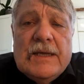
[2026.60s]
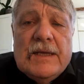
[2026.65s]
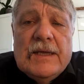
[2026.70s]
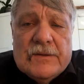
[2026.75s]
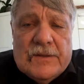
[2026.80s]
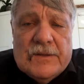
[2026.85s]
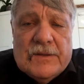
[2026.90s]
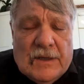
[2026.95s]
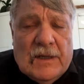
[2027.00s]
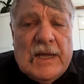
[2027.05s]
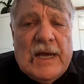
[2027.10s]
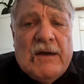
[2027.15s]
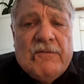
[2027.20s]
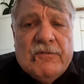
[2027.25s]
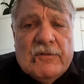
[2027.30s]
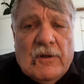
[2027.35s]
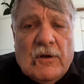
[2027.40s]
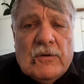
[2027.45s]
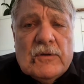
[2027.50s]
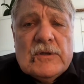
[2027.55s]
They'll have
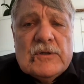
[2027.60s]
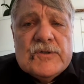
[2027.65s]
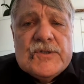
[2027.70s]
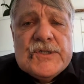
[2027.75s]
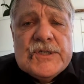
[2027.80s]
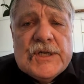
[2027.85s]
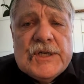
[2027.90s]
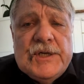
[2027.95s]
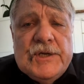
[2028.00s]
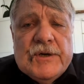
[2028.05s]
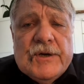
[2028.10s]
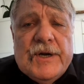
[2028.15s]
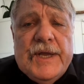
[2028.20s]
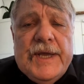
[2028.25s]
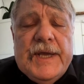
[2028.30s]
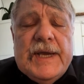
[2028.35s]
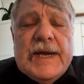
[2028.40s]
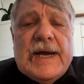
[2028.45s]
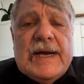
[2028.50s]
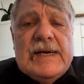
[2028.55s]
local security
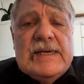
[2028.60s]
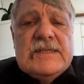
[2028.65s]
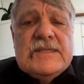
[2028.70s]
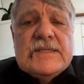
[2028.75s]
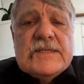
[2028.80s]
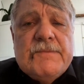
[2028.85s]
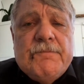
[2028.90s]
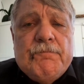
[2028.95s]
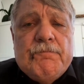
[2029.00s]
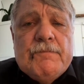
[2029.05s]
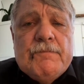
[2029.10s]
guys,